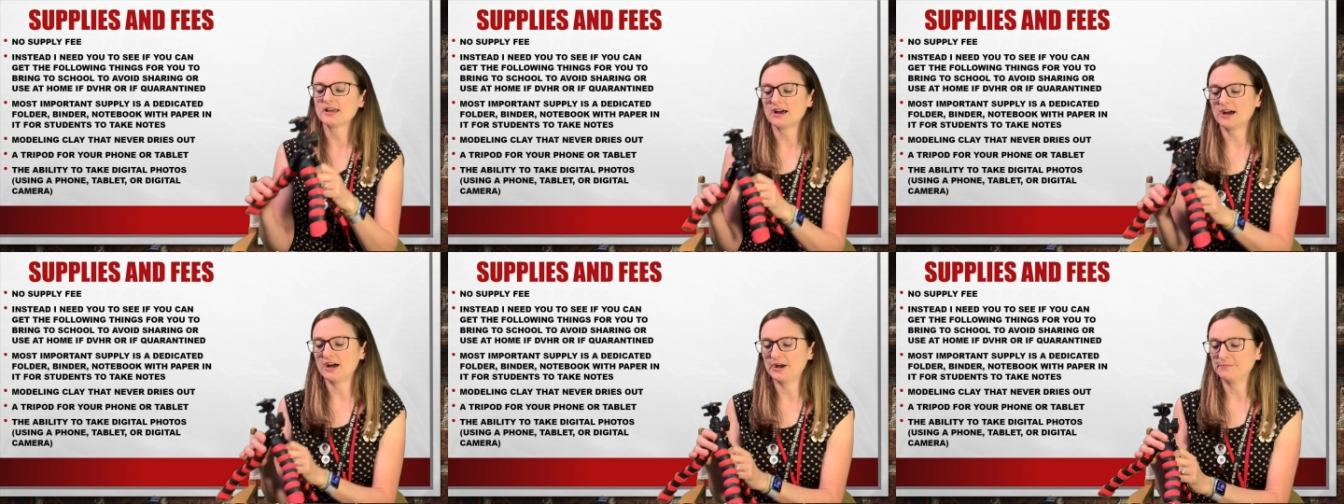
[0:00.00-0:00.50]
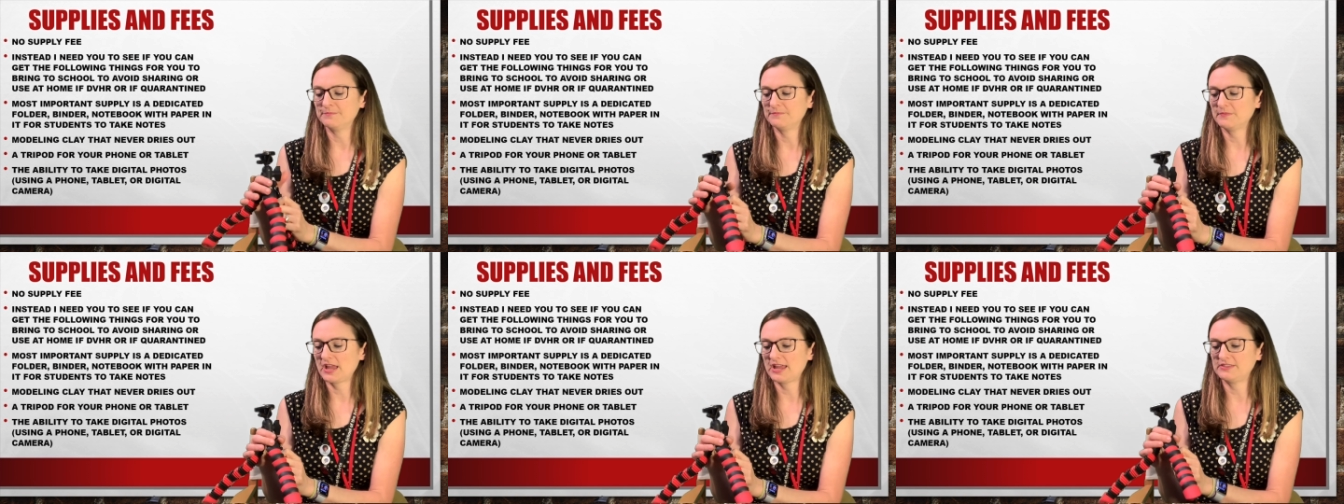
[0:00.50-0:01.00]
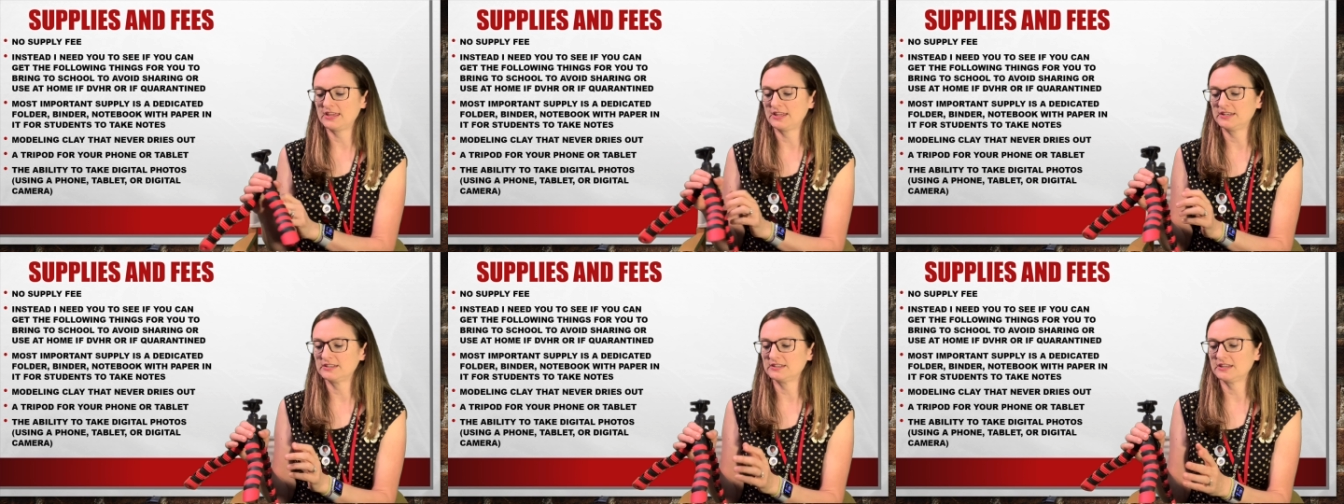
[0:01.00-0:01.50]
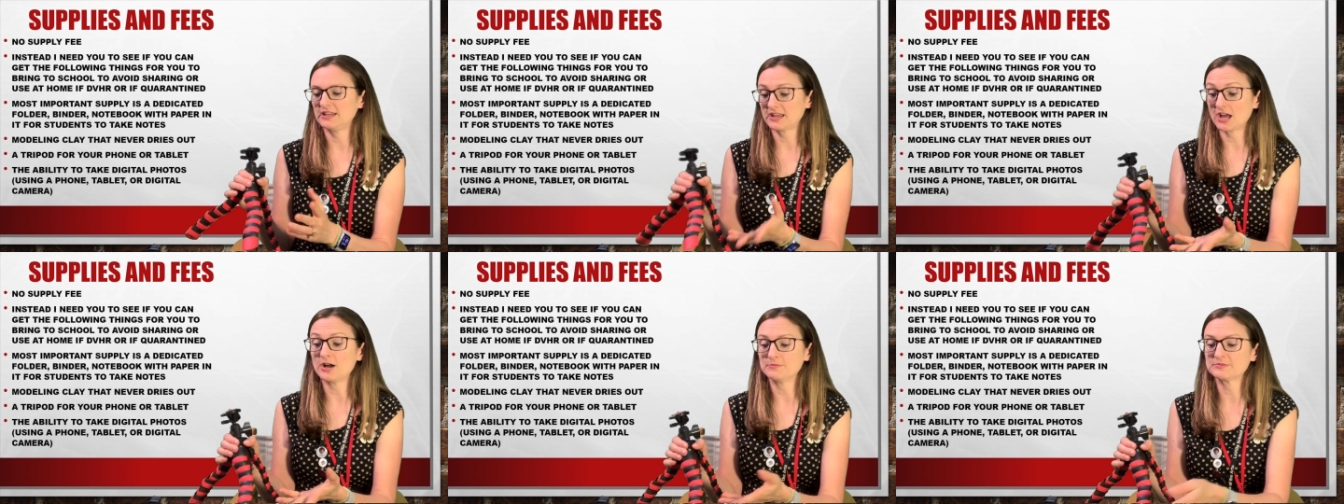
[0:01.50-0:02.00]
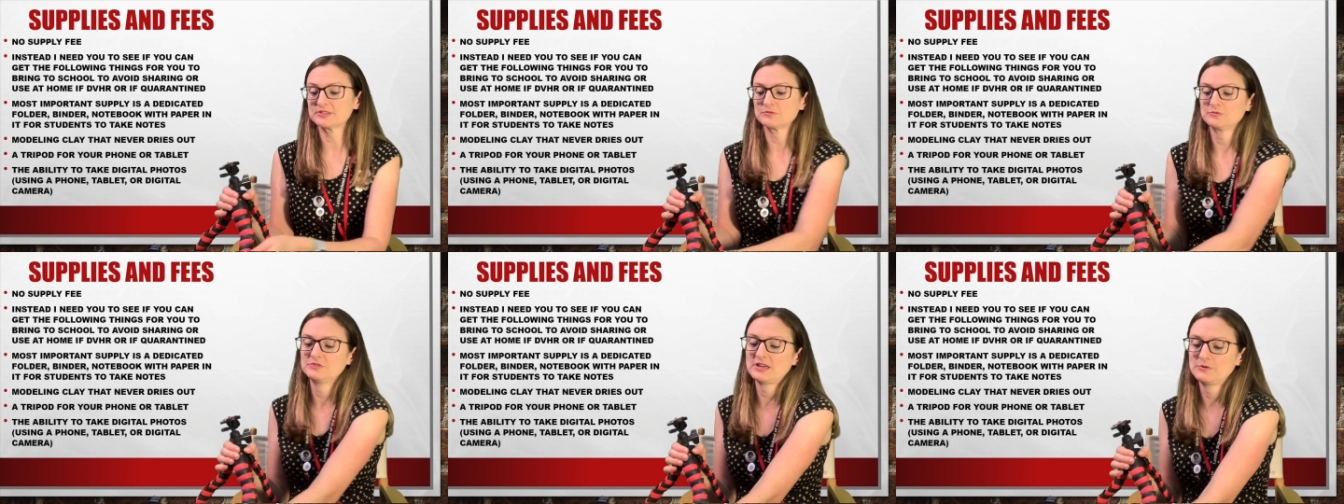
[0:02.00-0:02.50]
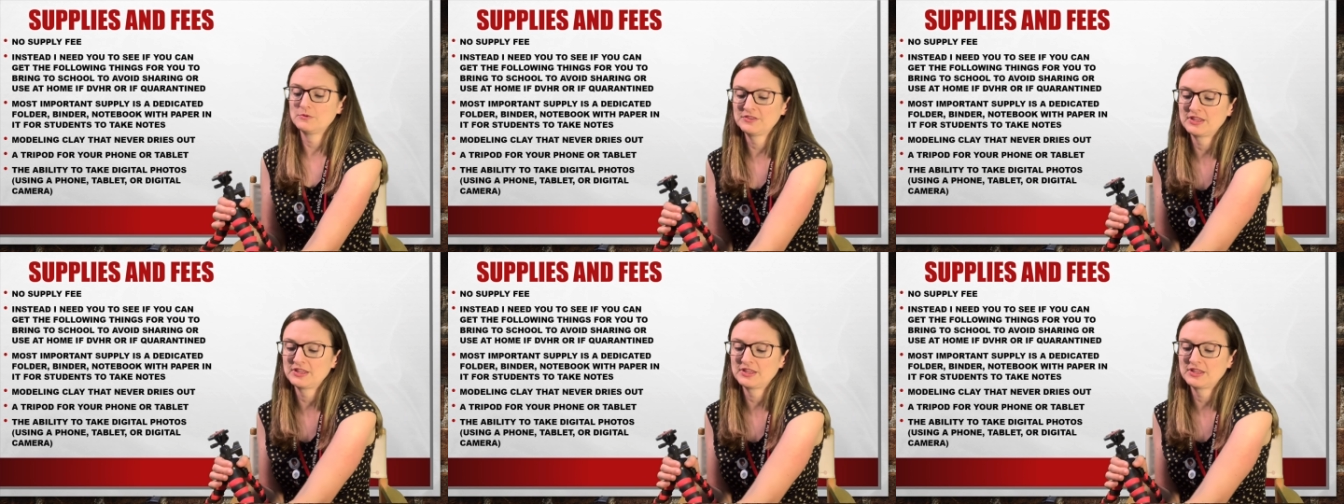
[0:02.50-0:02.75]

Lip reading: And then the one